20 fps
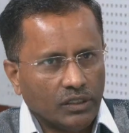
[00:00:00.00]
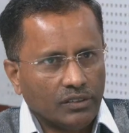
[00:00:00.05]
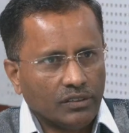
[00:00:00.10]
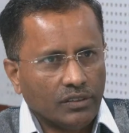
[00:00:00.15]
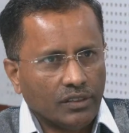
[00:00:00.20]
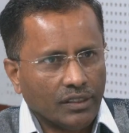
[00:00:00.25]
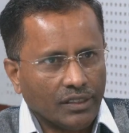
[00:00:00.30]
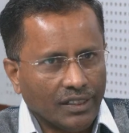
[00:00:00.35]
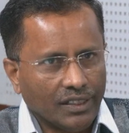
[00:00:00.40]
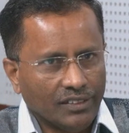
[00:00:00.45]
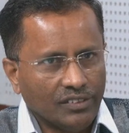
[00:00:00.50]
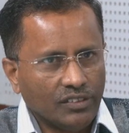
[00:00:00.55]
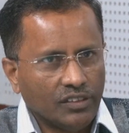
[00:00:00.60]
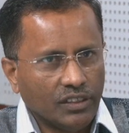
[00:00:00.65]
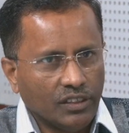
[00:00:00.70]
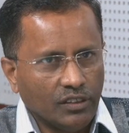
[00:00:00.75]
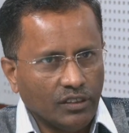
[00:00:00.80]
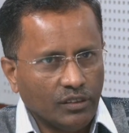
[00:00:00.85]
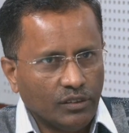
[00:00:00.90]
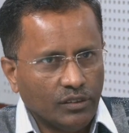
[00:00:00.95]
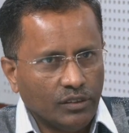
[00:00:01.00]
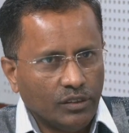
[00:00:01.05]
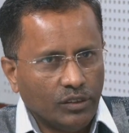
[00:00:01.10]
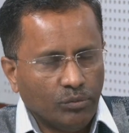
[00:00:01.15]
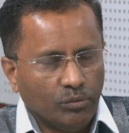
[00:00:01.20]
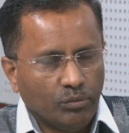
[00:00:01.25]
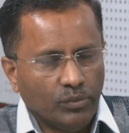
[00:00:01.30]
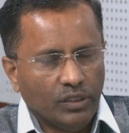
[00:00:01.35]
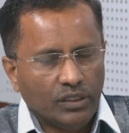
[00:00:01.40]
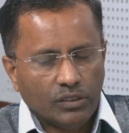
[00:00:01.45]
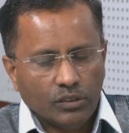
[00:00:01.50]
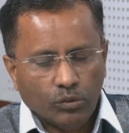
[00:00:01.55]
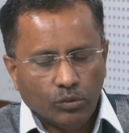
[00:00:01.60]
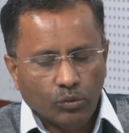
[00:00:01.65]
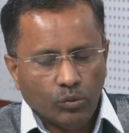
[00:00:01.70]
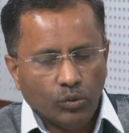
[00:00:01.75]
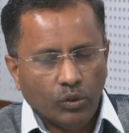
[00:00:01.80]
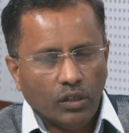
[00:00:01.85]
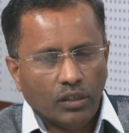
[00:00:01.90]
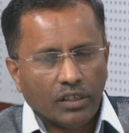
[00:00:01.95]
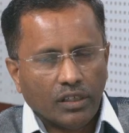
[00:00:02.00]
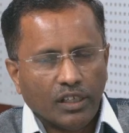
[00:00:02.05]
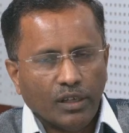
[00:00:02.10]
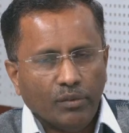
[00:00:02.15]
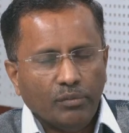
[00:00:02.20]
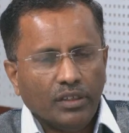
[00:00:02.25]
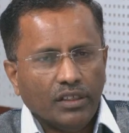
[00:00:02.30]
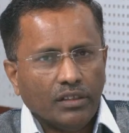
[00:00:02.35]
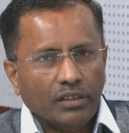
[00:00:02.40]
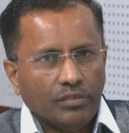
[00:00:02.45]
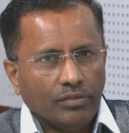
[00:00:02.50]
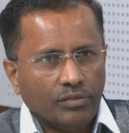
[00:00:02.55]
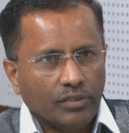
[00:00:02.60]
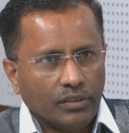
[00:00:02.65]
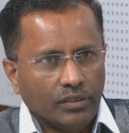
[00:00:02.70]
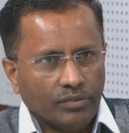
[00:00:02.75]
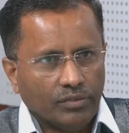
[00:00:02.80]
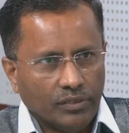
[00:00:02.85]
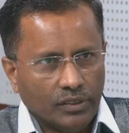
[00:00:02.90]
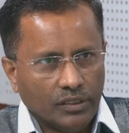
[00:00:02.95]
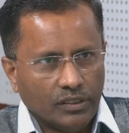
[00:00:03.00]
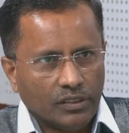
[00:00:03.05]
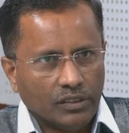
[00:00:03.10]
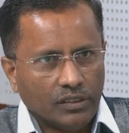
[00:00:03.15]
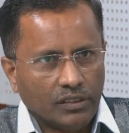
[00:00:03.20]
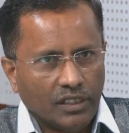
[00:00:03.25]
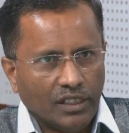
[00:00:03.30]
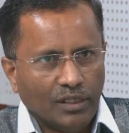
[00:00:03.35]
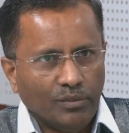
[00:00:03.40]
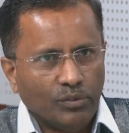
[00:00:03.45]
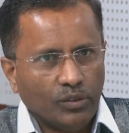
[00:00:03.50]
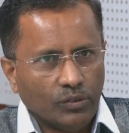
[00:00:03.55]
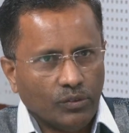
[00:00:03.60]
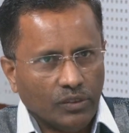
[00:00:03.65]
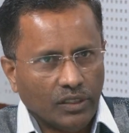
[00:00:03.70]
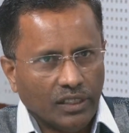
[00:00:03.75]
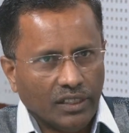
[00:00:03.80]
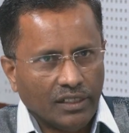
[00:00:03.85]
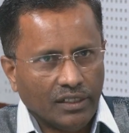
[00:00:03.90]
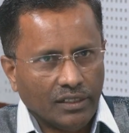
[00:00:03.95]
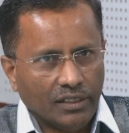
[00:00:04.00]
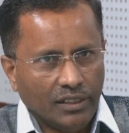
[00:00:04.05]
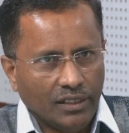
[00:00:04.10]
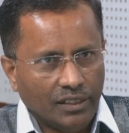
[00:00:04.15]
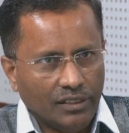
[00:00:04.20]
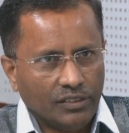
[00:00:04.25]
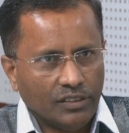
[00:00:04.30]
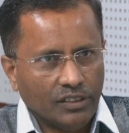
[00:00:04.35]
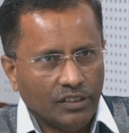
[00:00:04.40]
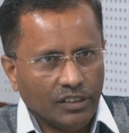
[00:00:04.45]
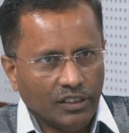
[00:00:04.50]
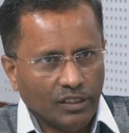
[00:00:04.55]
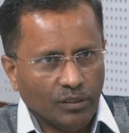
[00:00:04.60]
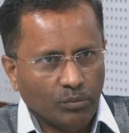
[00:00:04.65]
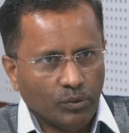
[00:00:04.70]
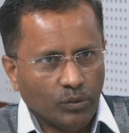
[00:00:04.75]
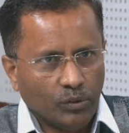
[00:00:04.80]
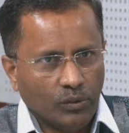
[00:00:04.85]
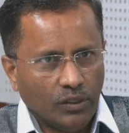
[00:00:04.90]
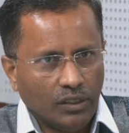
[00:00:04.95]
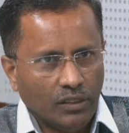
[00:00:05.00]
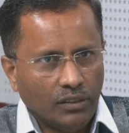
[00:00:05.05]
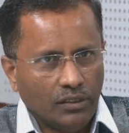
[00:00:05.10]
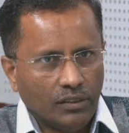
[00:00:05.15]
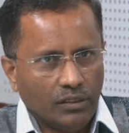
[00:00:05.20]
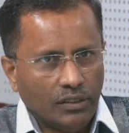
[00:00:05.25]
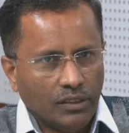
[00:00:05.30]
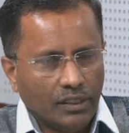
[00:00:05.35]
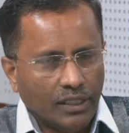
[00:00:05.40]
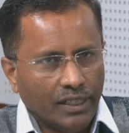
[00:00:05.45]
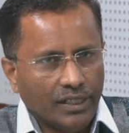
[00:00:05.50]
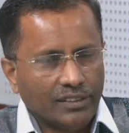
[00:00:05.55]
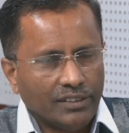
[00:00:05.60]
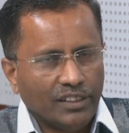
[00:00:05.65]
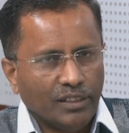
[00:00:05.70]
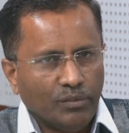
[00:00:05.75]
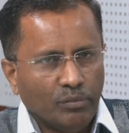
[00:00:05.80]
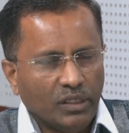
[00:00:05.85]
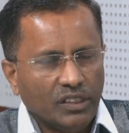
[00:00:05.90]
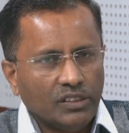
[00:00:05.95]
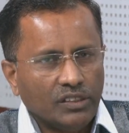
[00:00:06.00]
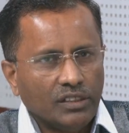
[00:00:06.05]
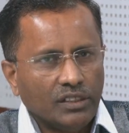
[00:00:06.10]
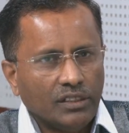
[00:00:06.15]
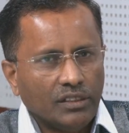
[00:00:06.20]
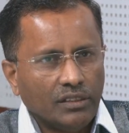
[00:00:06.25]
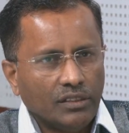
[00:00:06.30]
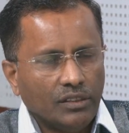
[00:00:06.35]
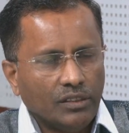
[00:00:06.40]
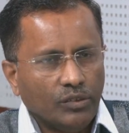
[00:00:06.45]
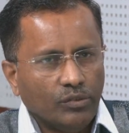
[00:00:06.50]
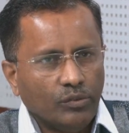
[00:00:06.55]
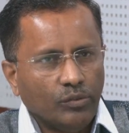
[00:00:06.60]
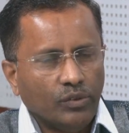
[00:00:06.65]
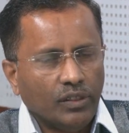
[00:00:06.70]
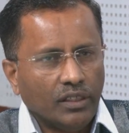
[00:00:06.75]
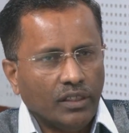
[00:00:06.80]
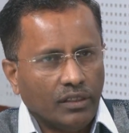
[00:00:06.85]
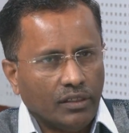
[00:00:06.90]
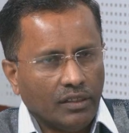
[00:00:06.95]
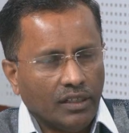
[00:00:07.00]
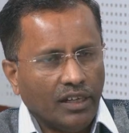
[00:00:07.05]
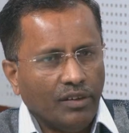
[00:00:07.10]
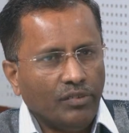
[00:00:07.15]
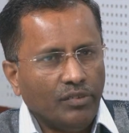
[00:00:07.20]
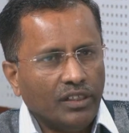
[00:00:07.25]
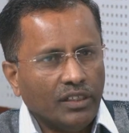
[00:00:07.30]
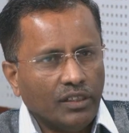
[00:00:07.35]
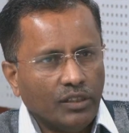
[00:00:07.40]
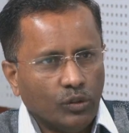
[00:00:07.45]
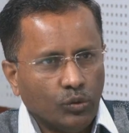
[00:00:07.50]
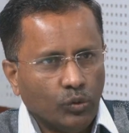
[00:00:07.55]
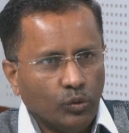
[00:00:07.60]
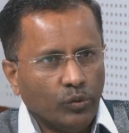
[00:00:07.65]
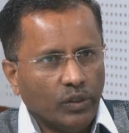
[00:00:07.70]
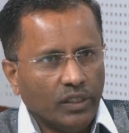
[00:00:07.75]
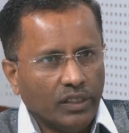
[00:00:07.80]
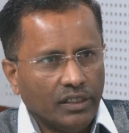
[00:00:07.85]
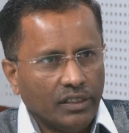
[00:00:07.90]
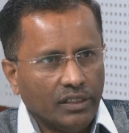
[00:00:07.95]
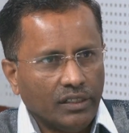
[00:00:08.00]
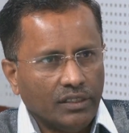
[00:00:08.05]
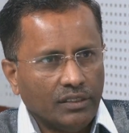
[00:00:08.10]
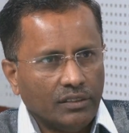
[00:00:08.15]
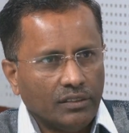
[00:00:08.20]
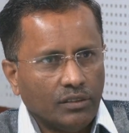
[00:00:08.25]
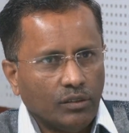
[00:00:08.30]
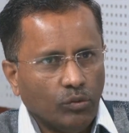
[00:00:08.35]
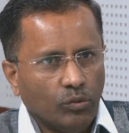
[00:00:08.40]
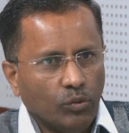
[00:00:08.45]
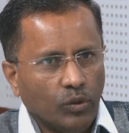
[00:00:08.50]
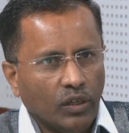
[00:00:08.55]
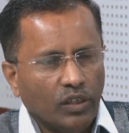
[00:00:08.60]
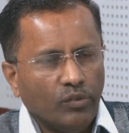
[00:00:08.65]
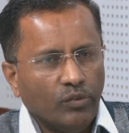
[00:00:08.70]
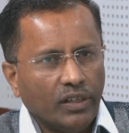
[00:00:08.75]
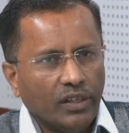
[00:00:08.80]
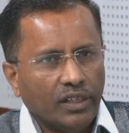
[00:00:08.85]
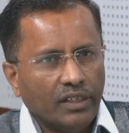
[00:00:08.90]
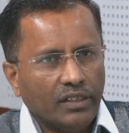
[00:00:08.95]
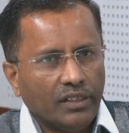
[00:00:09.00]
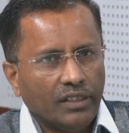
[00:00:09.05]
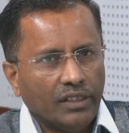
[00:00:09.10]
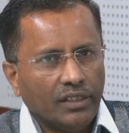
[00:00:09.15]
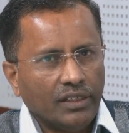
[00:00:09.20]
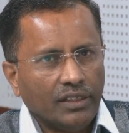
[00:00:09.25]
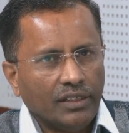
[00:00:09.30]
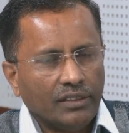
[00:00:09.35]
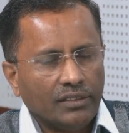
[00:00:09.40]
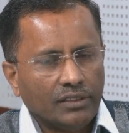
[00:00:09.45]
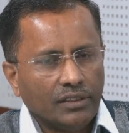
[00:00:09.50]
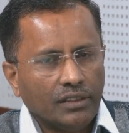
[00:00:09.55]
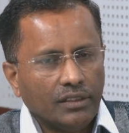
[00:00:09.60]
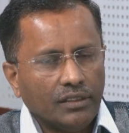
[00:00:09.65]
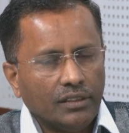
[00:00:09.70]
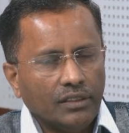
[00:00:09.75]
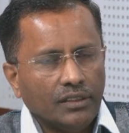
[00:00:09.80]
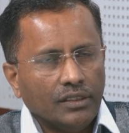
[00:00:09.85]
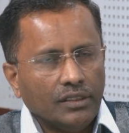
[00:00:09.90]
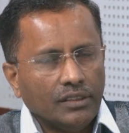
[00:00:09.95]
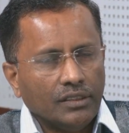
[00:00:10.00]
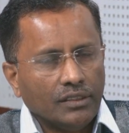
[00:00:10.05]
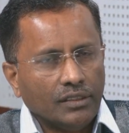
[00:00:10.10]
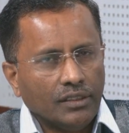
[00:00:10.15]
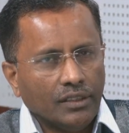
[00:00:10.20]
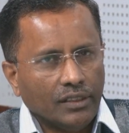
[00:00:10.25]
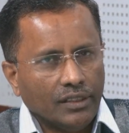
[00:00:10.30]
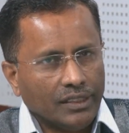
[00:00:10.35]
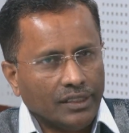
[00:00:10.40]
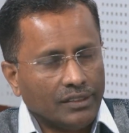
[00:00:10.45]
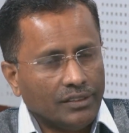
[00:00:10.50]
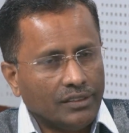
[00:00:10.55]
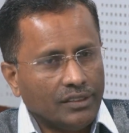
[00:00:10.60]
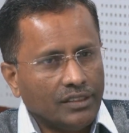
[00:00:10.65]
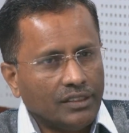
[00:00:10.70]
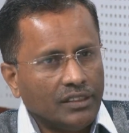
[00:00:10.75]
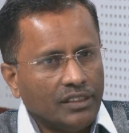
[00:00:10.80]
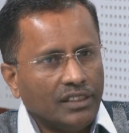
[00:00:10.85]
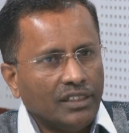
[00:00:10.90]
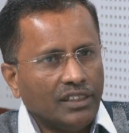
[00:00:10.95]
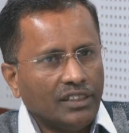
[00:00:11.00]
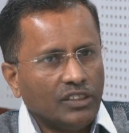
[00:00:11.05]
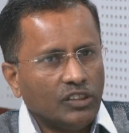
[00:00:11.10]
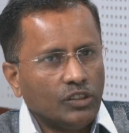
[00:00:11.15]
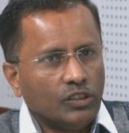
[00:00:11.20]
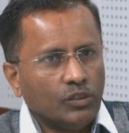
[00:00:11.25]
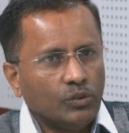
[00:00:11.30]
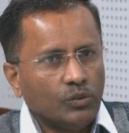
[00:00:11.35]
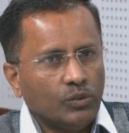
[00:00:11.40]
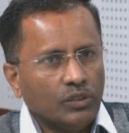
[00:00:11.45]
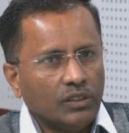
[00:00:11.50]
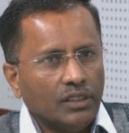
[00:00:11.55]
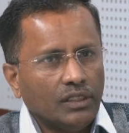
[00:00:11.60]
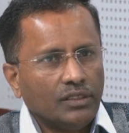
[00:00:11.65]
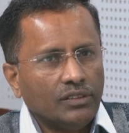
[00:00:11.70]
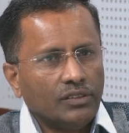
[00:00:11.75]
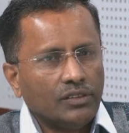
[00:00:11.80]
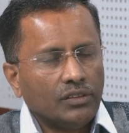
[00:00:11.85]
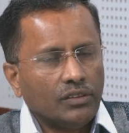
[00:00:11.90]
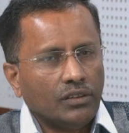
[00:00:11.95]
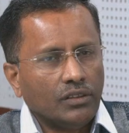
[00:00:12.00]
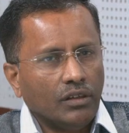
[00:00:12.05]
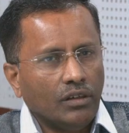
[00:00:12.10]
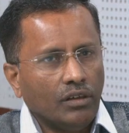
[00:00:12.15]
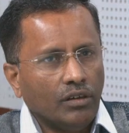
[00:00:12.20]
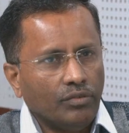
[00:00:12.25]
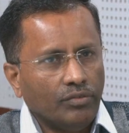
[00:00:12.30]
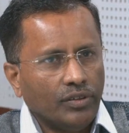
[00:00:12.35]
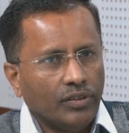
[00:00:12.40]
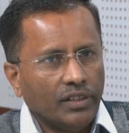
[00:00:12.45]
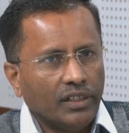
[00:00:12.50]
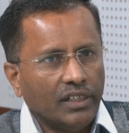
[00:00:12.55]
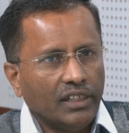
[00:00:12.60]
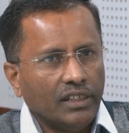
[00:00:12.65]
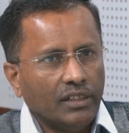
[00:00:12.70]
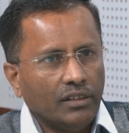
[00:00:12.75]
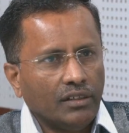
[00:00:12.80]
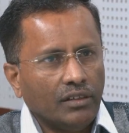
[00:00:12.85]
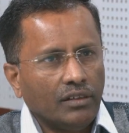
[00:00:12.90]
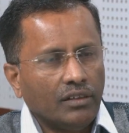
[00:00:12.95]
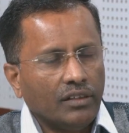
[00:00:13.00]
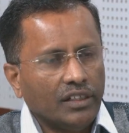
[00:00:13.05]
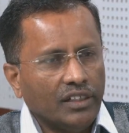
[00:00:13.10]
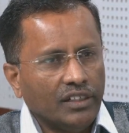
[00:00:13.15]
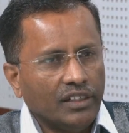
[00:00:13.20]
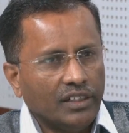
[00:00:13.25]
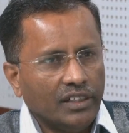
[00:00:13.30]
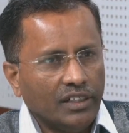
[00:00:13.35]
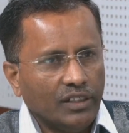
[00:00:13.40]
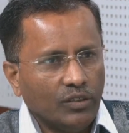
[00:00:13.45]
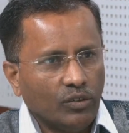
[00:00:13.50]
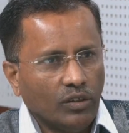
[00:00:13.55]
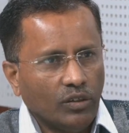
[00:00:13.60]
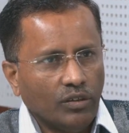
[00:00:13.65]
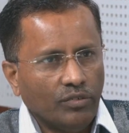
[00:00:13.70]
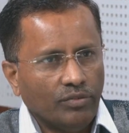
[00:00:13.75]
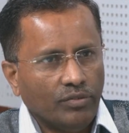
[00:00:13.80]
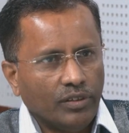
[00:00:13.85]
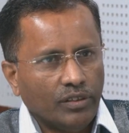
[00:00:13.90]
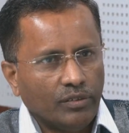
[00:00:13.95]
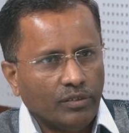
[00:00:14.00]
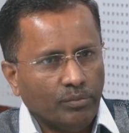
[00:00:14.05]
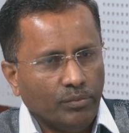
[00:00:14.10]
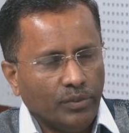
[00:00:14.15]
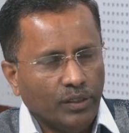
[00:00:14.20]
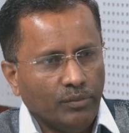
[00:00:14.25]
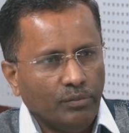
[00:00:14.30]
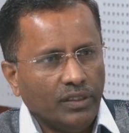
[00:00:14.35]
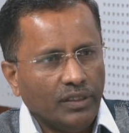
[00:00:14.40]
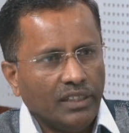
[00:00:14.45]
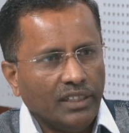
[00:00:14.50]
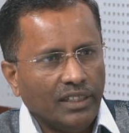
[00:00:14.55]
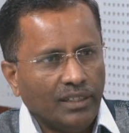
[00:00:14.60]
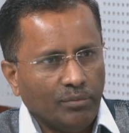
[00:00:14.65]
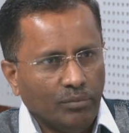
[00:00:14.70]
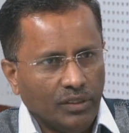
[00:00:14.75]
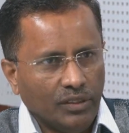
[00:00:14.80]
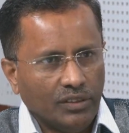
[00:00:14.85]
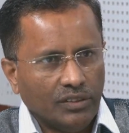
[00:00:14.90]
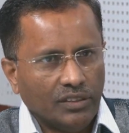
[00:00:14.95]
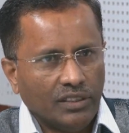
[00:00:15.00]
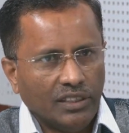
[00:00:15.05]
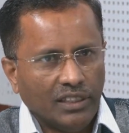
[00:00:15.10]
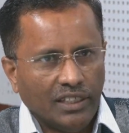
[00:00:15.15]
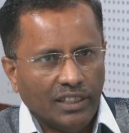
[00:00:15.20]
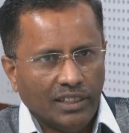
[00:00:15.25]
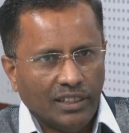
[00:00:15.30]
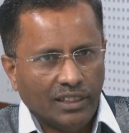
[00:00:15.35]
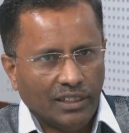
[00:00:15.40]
are concerned, means who are coming for the first time to take ACT approval, as I mentioned, we are having two varieties. One variety is the existing institutions offering or intend to offer BBA, BCA